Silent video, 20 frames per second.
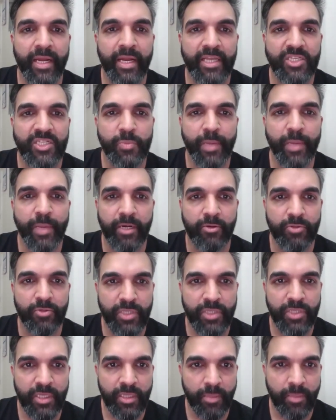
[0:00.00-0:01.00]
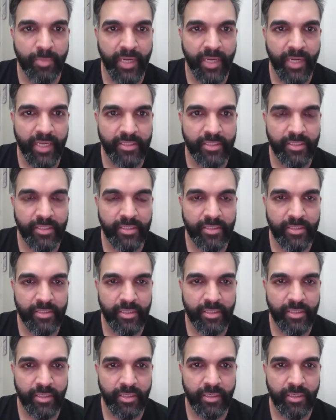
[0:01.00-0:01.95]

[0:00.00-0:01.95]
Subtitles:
expect to see the prices